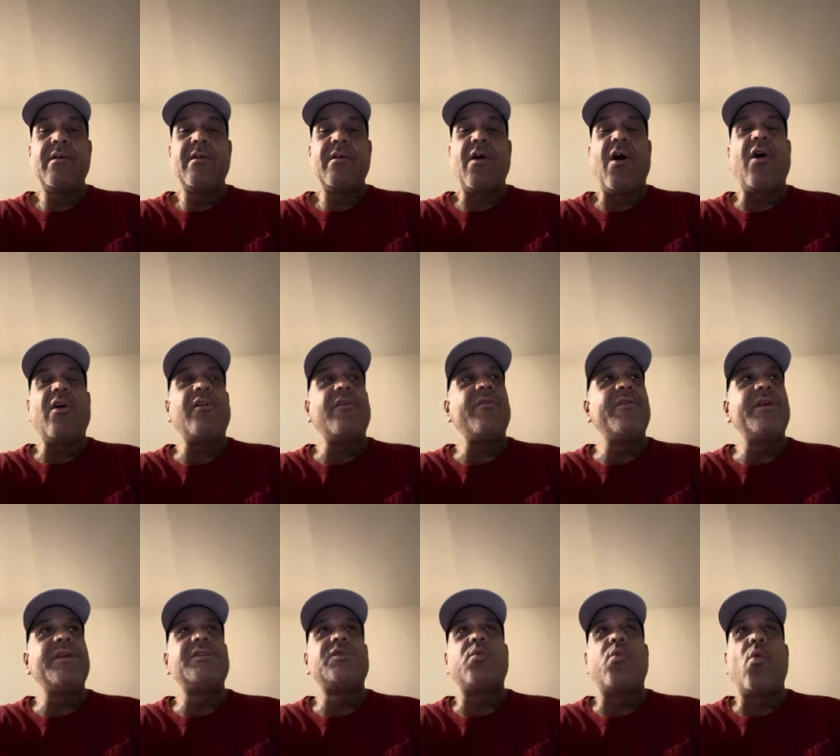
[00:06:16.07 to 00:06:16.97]
All of
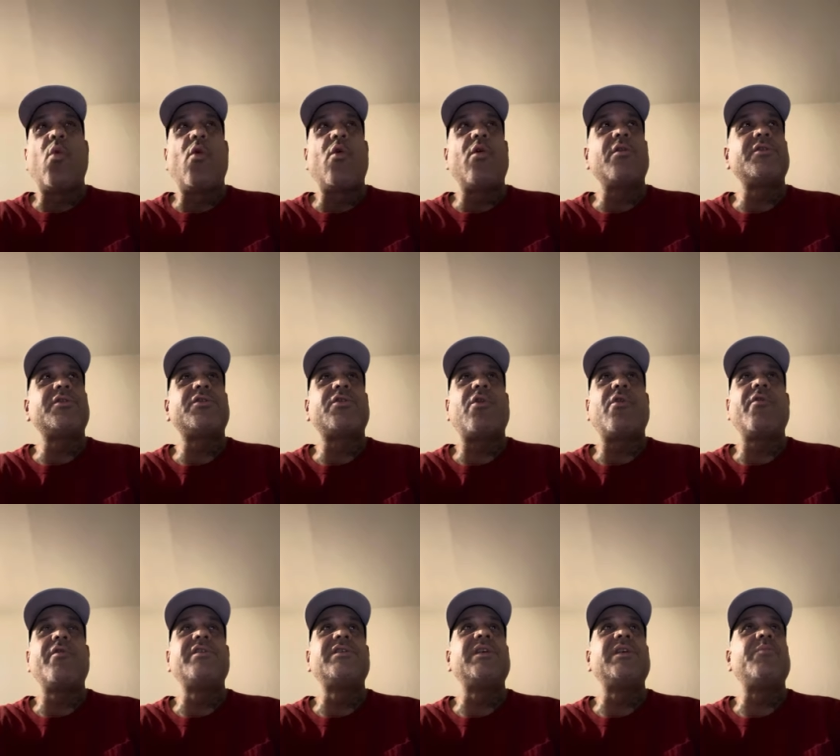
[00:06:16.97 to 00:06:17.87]
these war
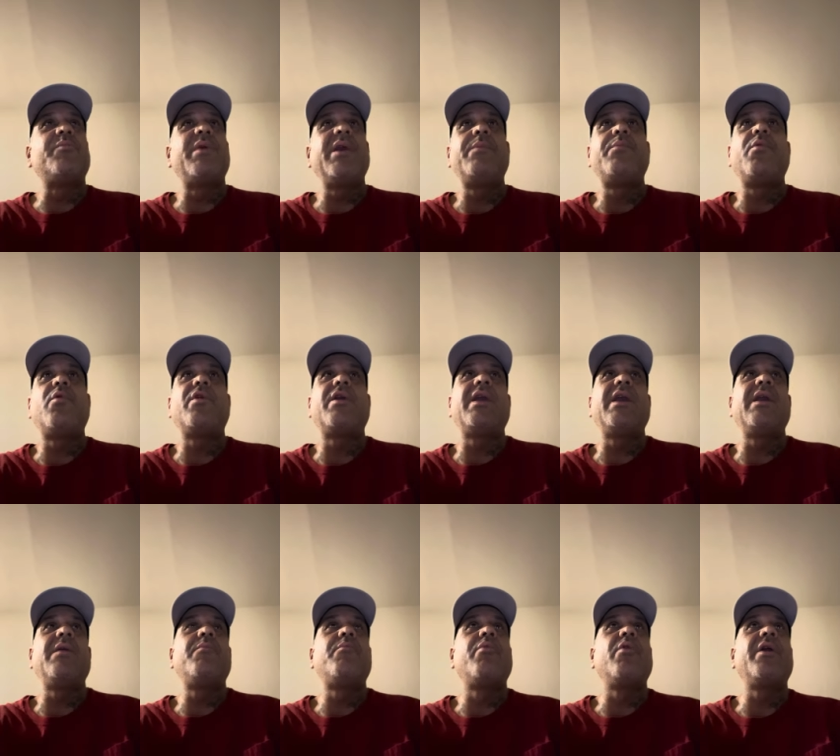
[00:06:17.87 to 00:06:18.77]
stories that people
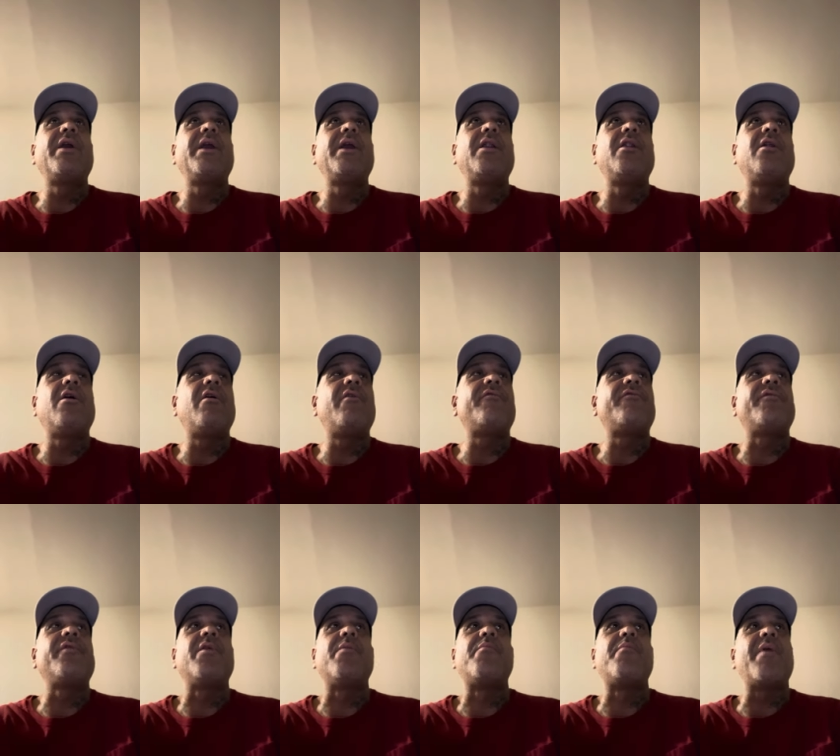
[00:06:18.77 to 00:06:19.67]
keep bringing up
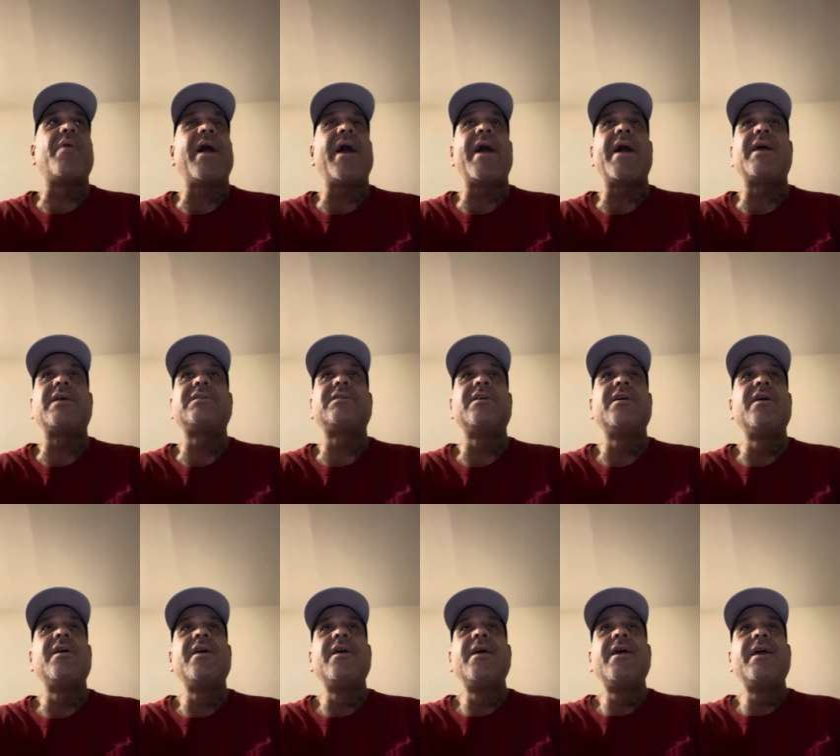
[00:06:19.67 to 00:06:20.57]
from the past,
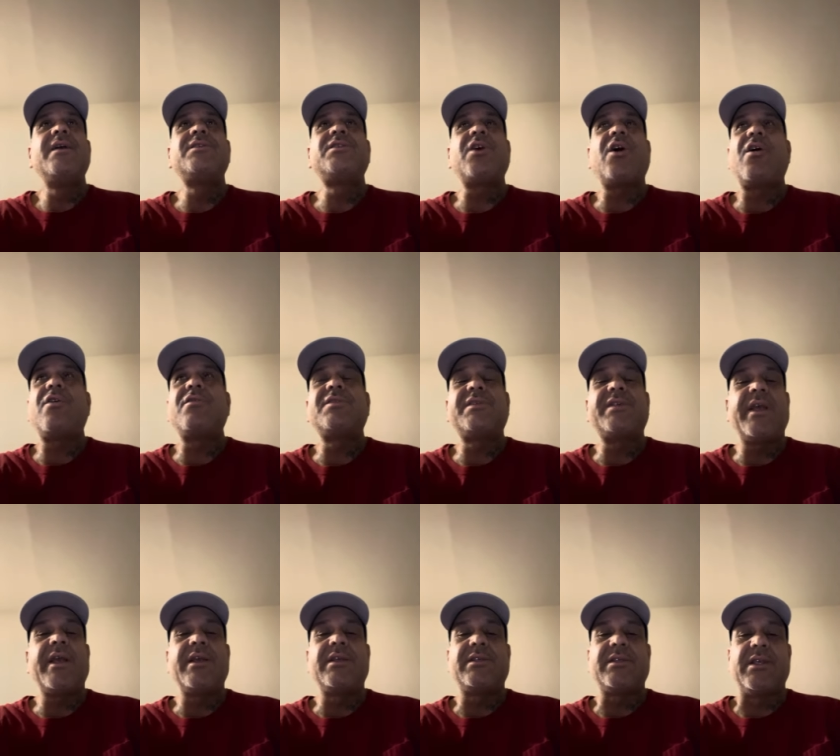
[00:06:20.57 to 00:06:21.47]
it's all
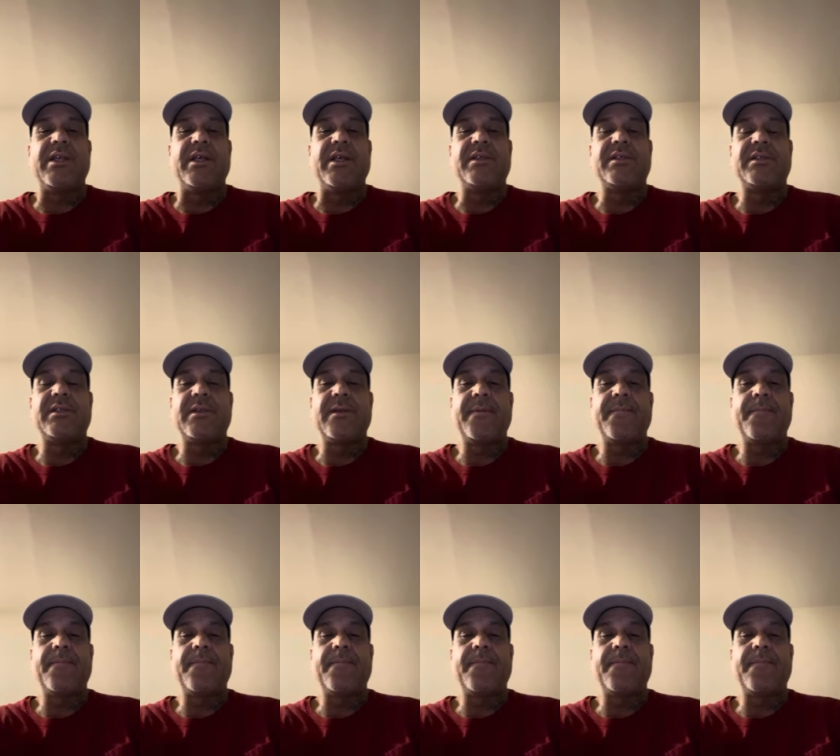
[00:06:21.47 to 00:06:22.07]
senseless.